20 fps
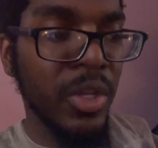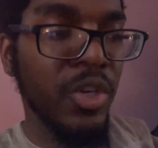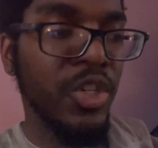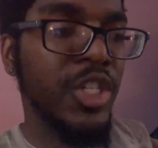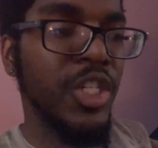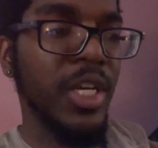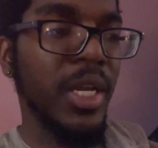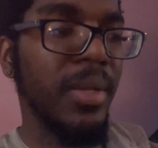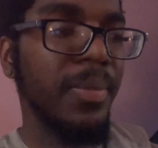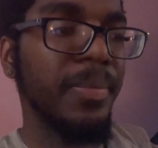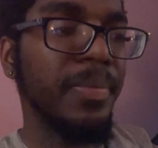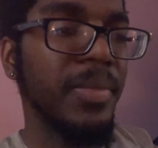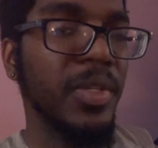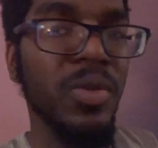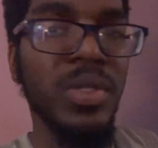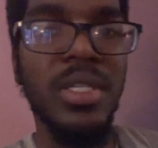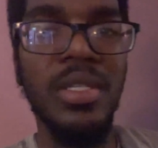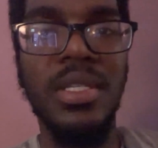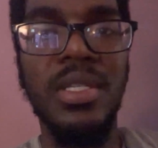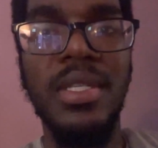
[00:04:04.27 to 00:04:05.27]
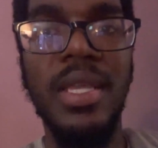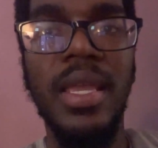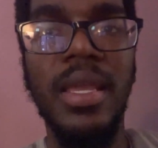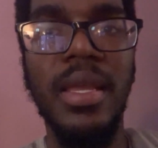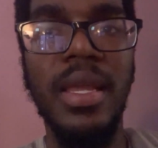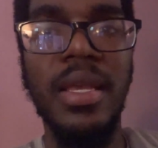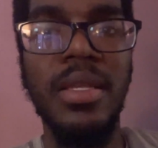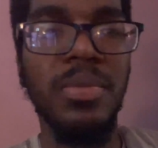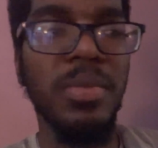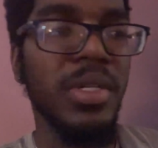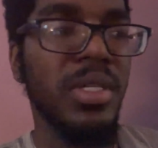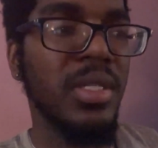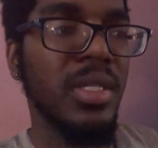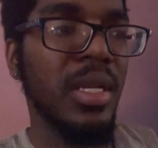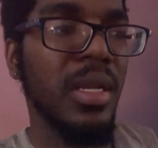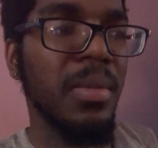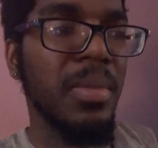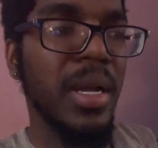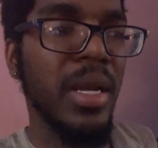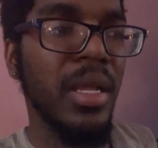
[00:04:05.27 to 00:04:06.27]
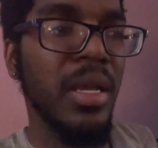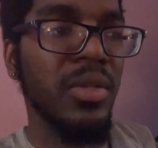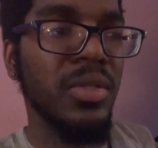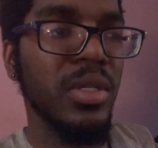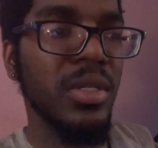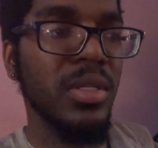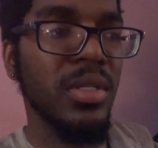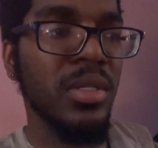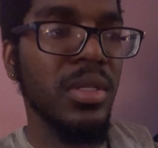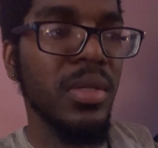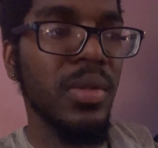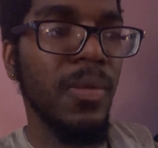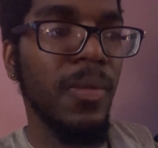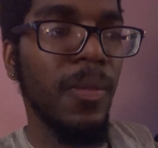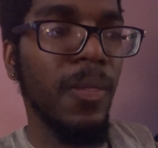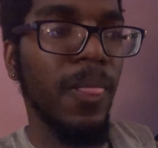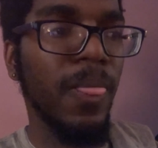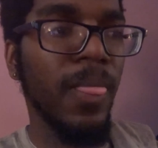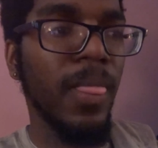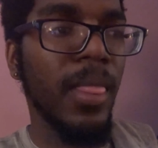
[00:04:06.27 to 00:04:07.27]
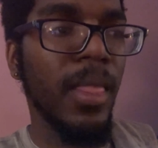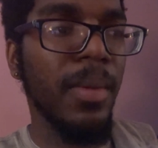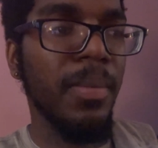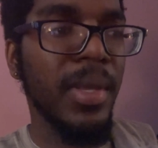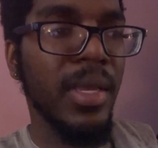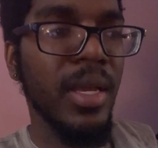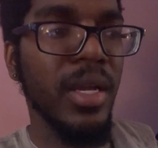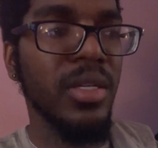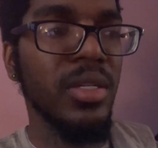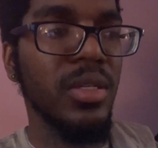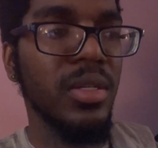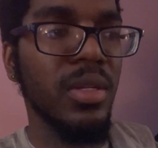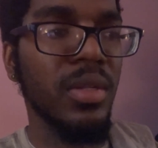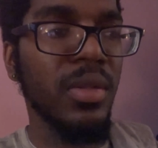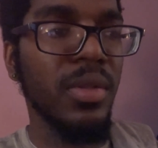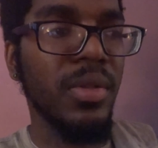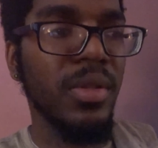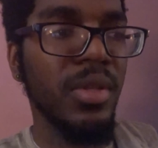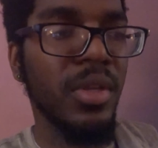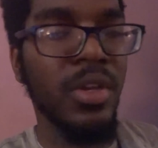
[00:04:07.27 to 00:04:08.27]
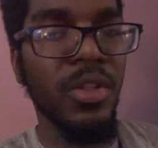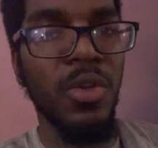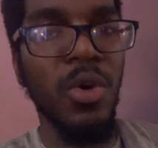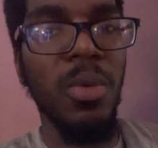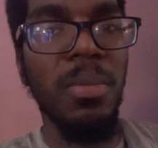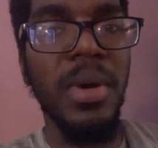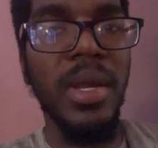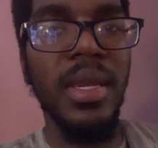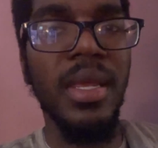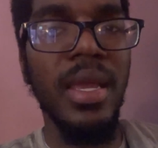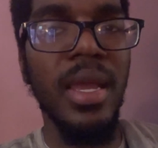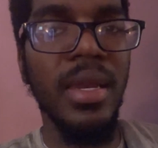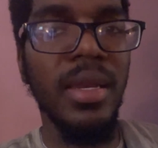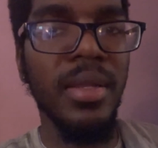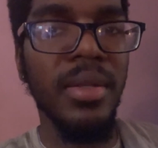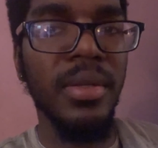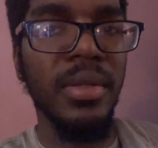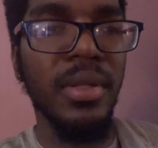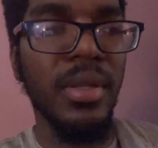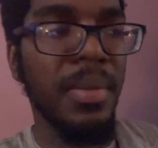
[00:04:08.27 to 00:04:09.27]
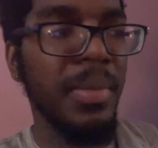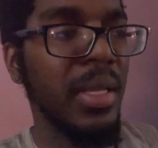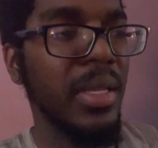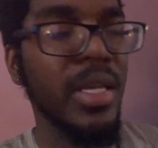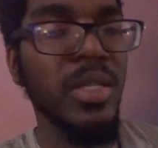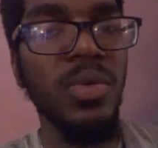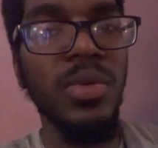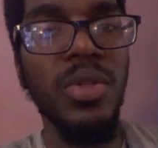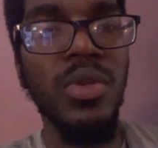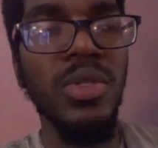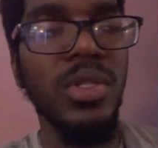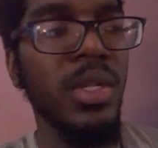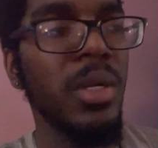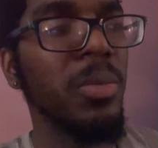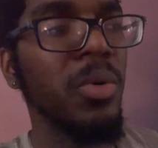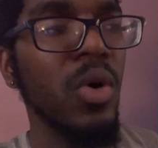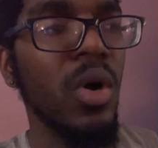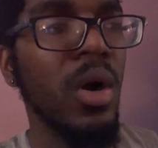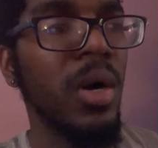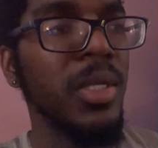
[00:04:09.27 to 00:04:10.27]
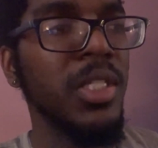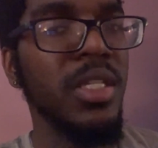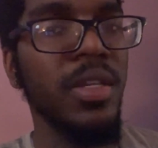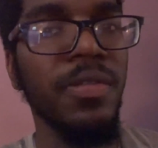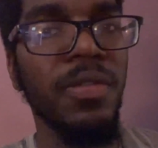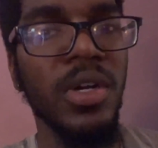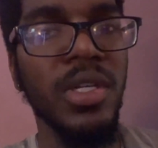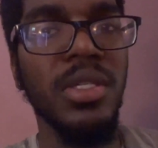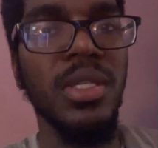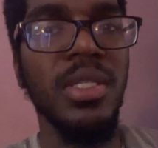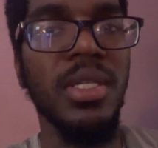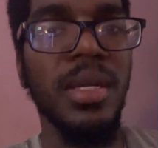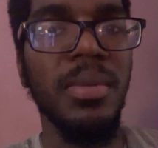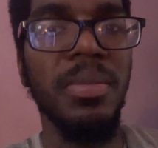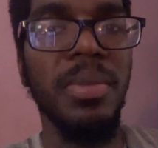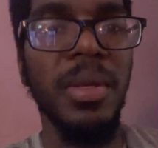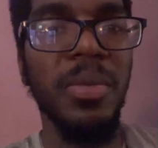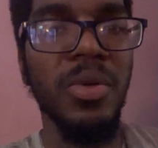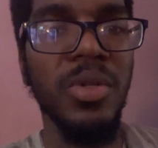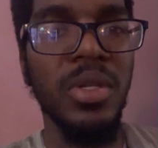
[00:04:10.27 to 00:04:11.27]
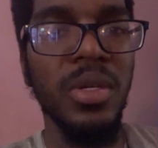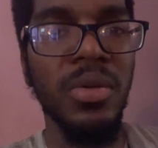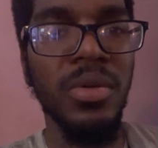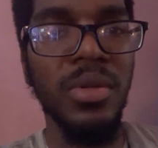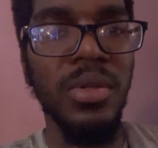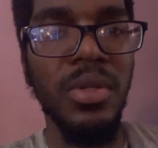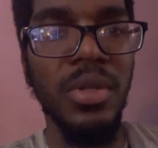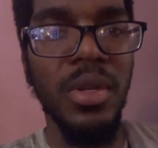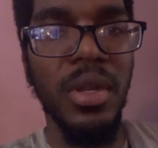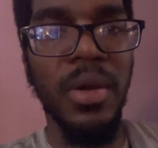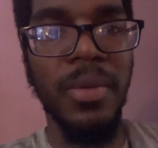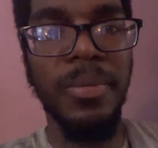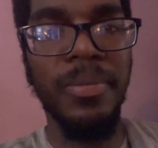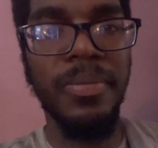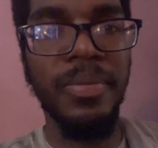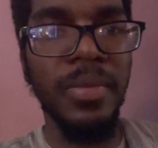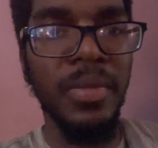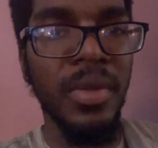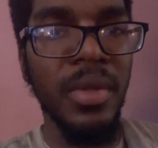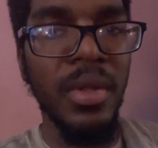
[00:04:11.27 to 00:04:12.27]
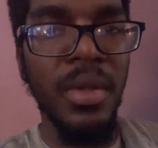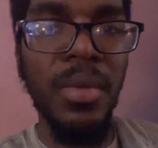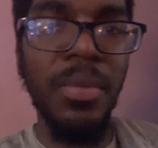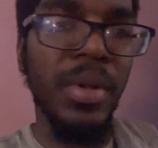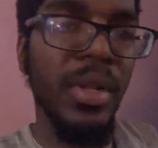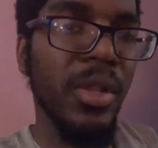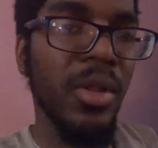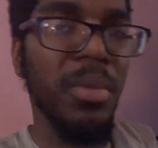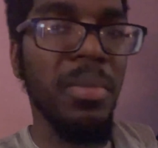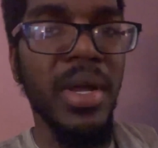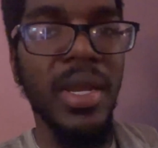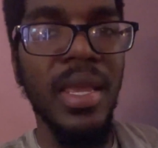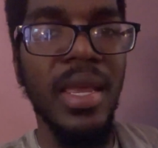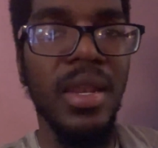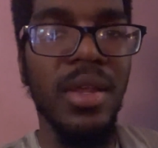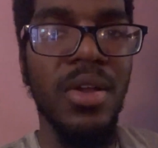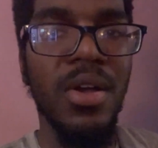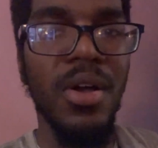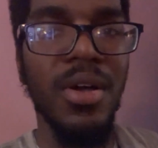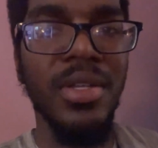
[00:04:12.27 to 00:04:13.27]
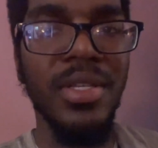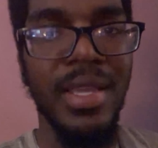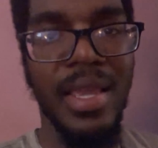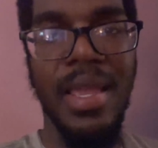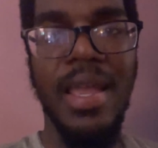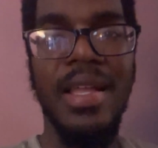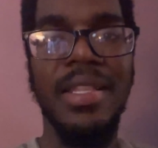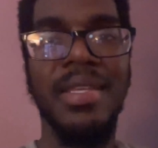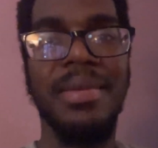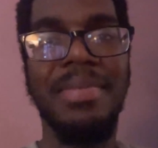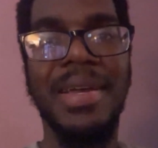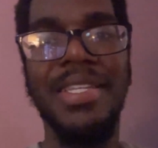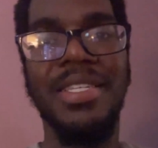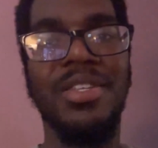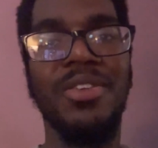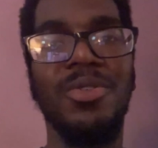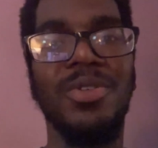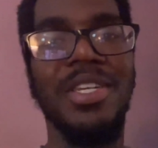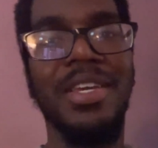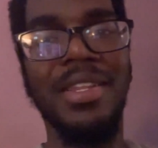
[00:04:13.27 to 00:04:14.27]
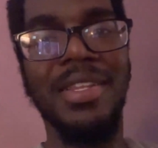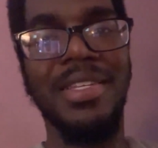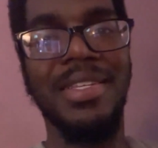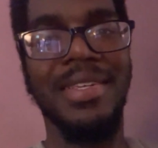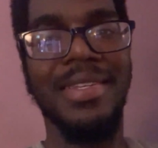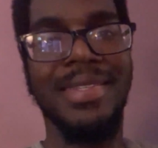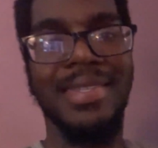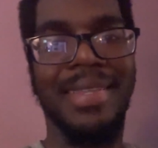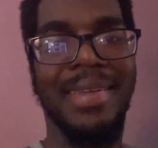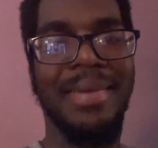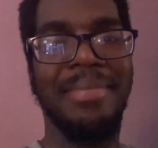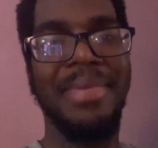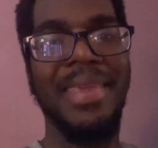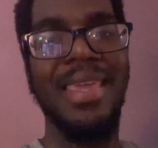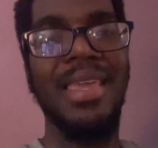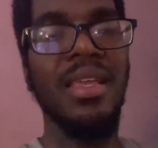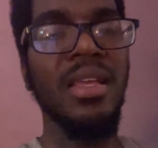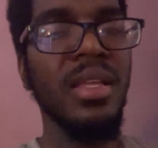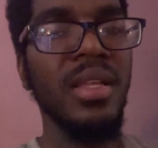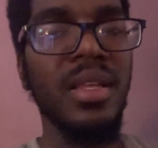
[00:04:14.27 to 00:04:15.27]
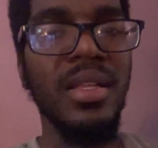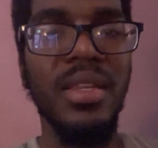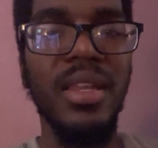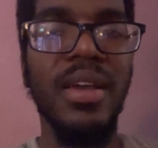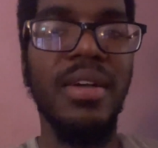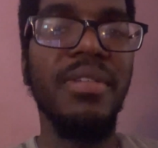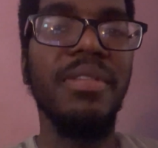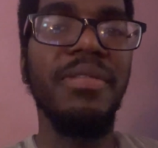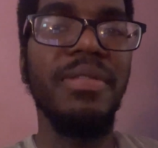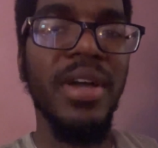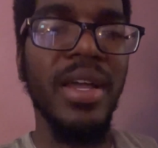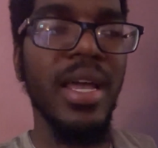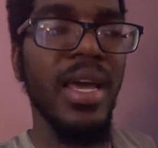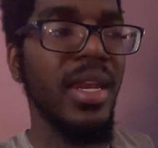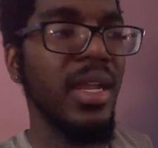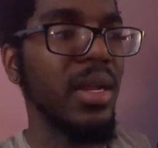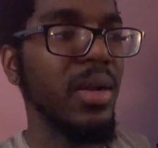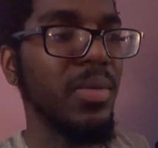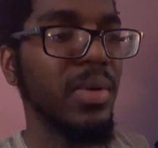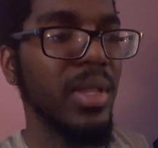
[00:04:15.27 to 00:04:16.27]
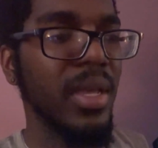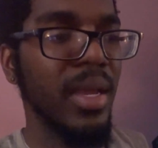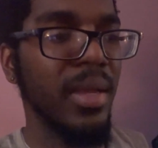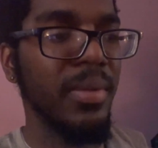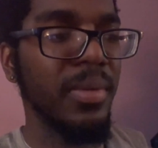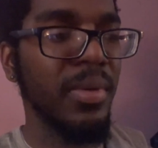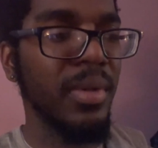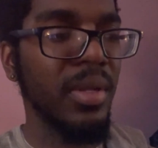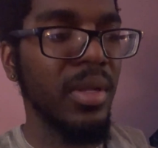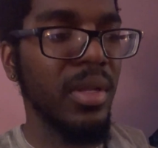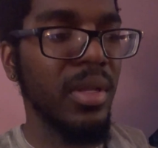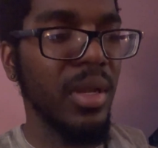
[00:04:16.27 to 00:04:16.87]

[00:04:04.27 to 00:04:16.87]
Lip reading: your shit doesn't stink as much as anybody else's, because you could throw money at it. I mean, that's what those liberal artsy fartsy type people do, Put a little money at a cause. Hey, I did my due diligence. Look at me. No, fuck out of here with that.